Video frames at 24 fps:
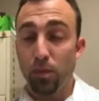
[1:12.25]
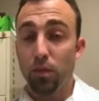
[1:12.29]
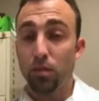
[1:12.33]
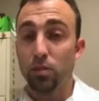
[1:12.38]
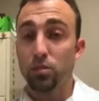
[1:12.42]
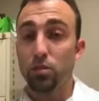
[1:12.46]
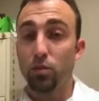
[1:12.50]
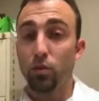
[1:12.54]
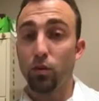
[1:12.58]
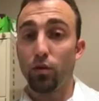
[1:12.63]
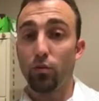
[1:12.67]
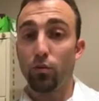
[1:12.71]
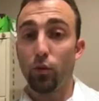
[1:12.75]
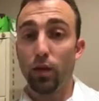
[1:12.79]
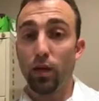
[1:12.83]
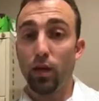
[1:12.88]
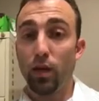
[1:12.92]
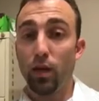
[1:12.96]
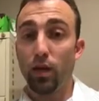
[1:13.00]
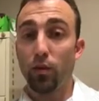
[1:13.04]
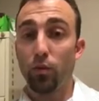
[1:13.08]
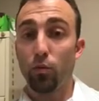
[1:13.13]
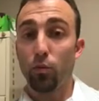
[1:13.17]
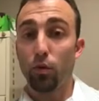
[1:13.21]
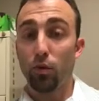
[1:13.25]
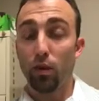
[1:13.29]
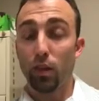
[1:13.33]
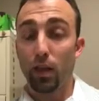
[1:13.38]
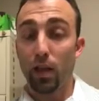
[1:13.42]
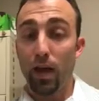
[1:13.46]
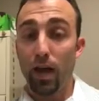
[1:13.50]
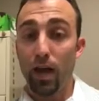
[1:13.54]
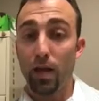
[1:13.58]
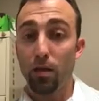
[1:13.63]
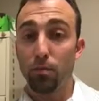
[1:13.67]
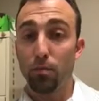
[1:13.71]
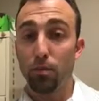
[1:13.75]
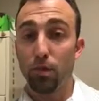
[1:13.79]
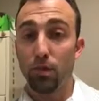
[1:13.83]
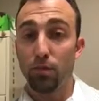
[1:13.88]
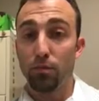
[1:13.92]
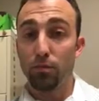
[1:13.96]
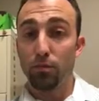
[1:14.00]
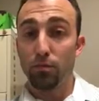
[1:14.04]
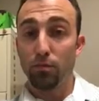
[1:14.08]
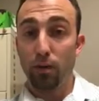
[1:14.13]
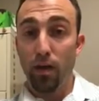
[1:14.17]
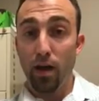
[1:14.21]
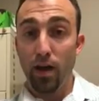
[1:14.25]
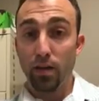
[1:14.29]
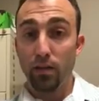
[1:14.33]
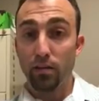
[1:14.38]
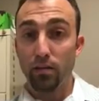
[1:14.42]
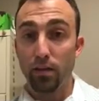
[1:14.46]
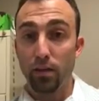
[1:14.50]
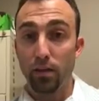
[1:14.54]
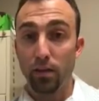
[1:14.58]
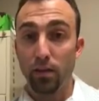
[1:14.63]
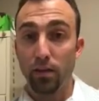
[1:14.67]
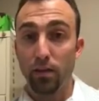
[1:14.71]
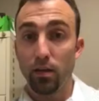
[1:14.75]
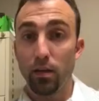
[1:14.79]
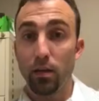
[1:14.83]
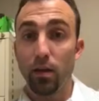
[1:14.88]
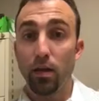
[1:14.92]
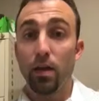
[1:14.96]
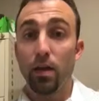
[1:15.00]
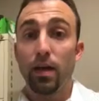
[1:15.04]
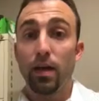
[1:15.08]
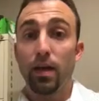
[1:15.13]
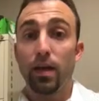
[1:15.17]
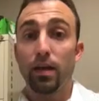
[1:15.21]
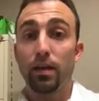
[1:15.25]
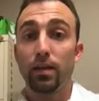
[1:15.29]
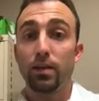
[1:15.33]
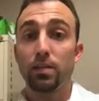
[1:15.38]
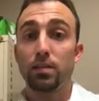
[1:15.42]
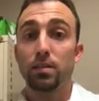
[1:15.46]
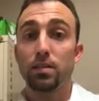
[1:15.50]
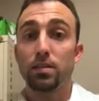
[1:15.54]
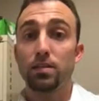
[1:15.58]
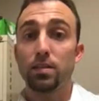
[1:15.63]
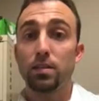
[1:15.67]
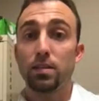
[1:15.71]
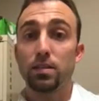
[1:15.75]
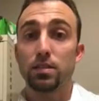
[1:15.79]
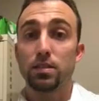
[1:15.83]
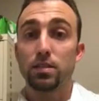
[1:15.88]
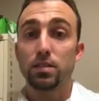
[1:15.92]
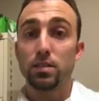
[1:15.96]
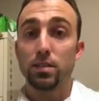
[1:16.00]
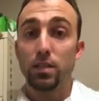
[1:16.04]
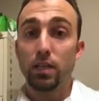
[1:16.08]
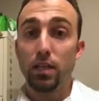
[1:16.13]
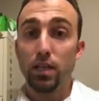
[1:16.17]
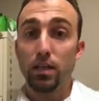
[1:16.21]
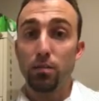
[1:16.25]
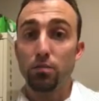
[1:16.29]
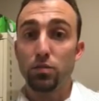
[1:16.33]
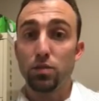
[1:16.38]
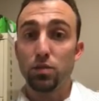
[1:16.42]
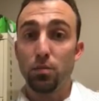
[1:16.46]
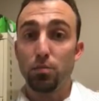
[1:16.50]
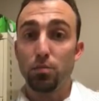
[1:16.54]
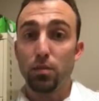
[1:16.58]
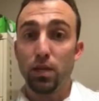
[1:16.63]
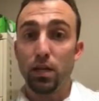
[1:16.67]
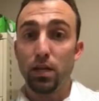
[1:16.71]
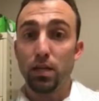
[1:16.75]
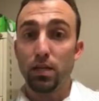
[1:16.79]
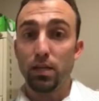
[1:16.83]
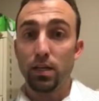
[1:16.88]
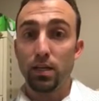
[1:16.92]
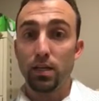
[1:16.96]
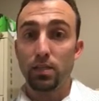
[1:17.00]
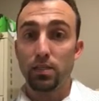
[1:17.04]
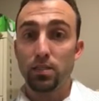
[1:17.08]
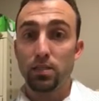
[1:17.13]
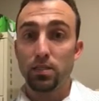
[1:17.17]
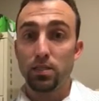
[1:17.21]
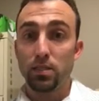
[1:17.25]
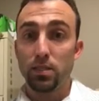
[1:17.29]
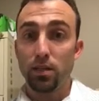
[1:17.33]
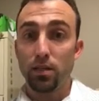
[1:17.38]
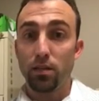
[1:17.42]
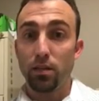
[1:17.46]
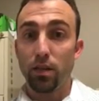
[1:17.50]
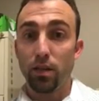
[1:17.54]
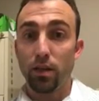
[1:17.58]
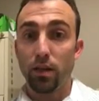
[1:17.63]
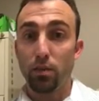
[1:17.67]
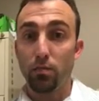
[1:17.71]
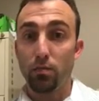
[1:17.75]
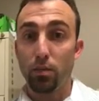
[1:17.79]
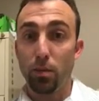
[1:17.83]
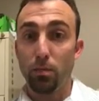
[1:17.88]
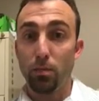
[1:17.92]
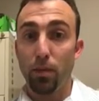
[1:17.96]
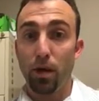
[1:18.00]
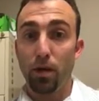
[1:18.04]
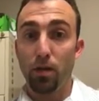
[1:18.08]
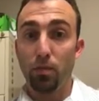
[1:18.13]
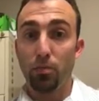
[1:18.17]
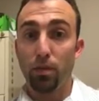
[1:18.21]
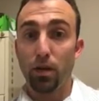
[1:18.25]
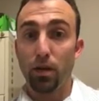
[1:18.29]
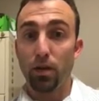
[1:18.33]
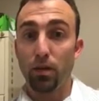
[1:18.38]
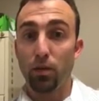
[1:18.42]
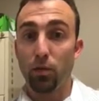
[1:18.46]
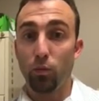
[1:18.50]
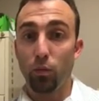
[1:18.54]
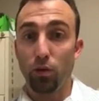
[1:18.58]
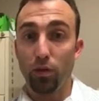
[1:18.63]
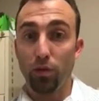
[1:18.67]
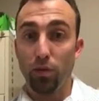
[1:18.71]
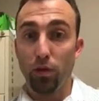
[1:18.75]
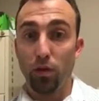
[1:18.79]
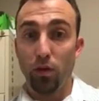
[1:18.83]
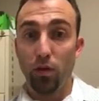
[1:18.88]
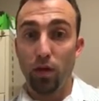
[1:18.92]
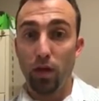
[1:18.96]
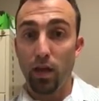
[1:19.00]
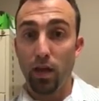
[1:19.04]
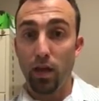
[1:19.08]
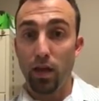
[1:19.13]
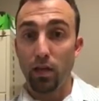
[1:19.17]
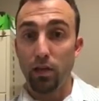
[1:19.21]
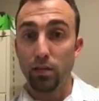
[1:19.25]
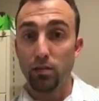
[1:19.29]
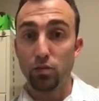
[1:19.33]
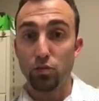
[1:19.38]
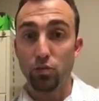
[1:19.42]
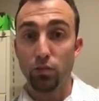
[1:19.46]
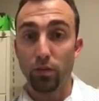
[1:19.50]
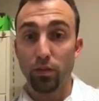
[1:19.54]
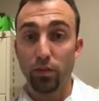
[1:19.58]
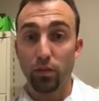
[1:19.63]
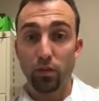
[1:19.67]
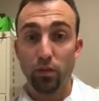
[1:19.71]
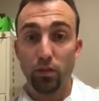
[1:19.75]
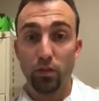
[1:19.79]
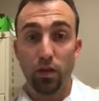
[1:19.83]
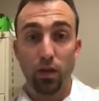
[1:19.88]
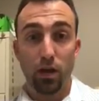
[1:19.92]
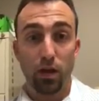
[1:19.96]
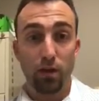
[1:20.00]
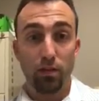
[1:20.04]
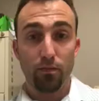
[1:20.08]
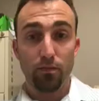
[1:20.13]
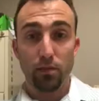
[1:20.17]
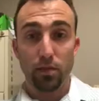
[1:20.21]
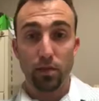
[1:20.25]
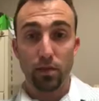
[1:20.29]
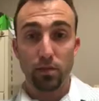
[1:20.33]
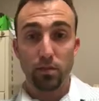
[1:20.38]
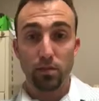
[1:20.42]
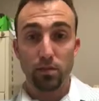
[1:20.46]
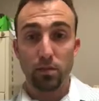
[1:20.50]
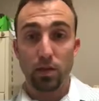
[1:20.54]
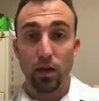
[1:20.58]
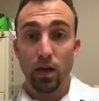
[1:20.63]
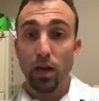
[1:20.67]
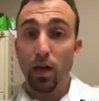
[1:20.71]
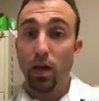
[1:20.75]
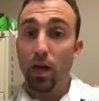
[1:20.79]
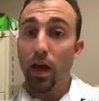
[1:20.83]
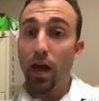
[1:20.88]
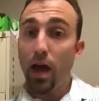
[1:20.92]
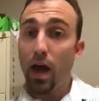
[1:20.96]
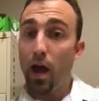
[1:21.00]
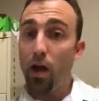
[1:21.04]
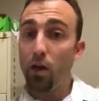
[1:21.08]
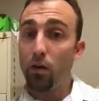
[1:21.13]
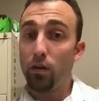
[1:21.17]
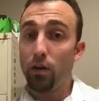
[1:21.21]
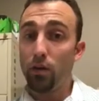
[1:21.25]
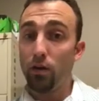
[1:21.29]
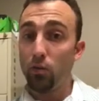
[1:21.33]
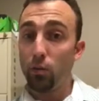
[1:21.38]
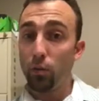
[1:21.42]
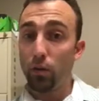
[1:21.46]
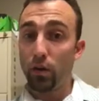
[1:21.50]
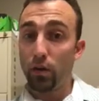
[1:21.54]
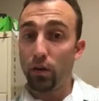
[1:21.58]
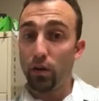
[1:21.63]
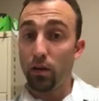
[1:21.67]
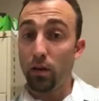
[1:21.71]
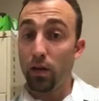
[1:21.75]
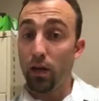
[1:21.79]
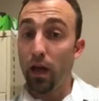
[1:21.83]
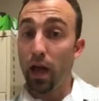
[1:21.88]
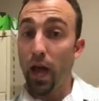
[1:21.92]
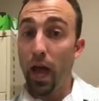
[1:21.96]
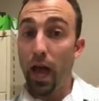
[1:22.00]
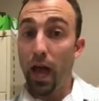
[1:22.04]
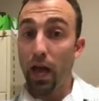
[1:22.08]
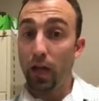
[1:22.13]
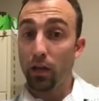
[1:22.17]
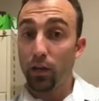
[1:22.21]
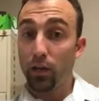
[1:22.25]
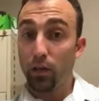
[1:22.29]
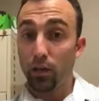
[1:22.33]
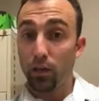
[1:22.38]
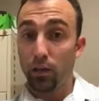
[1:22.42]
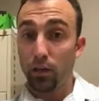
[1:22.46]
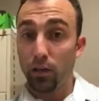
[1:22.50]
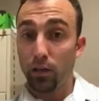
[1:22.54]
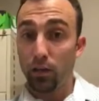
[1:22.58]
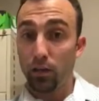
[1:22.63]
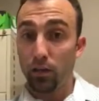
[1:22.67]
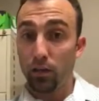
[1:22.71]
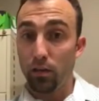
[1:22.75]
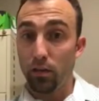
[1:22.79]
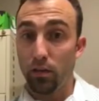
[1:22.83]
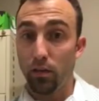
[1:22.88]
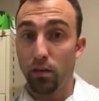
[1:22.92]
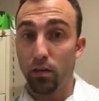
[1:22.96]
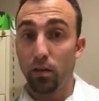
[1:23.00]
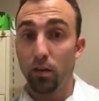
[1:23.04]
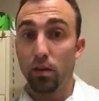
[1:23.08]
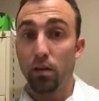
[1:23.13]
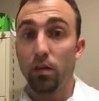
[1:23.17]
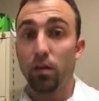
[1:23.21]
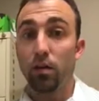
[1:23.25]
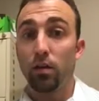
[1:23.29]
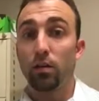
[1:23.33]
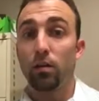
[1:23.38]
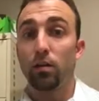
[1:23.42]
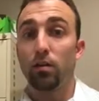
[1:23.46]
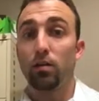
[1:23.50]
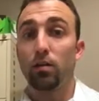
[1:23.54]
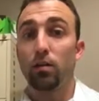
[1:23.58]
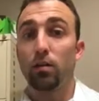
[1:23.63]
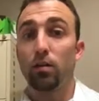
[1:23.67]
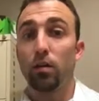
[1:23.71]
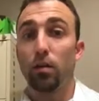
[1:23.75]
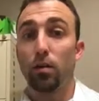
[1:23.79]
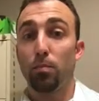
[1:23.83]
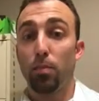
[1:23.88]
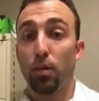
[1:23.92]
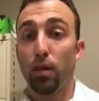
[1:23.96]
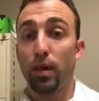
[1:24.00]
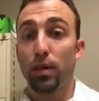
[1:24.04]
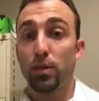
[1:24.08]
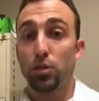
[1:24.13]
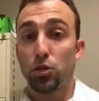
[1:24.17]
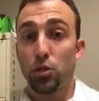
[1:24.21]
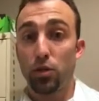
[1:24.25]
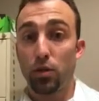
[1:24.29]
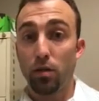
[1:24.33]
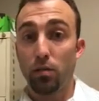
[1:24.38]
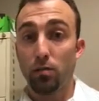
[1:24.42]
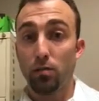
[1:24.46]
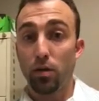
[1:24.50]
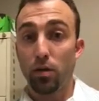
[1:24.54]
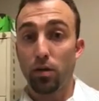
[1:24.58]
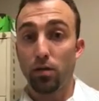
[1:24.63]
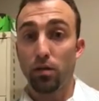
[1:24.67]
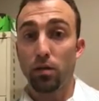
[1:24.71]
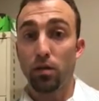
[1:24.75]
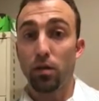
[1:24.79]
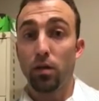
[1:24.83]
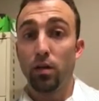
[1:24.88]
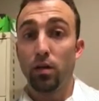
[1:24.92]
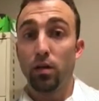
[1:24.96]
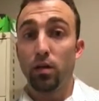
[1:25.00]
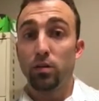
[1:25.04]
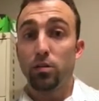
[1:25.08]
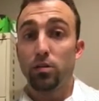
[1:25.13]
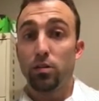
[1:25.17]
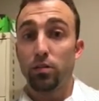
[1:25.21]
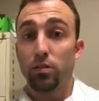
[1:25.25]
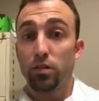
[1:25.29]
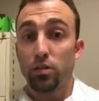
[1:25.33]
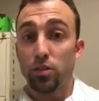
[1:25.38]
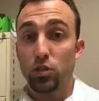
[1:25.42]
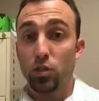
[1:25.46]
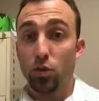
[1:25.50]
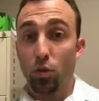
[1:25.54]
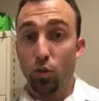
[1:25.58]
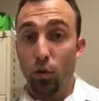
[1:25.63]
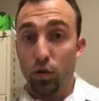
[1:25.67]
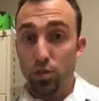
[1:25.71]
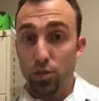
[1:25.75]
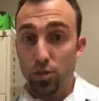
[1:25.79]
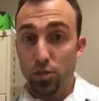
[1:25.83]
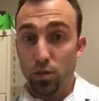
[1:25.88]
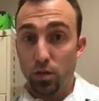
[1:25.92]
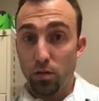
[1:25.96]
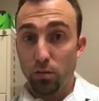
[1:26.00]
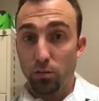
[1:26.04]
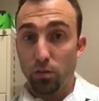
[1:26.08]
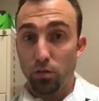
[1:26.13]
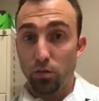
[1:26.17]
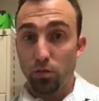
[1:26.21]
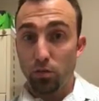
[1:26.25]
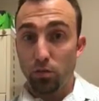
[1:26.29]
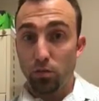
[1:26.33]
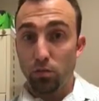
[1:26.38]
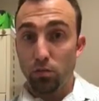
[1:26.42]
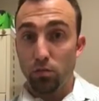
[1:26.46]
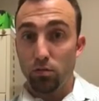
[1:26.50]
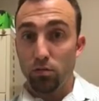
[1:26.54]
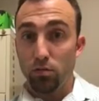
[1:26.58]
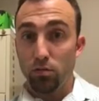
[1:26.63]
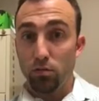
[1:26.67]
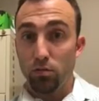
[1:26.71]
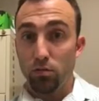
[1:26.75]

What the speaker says: So if we can't reliably find it and it doesn't seem to be an entity that can be palpated with our hands with good confidence, how can we accurately apply treatment to this questionable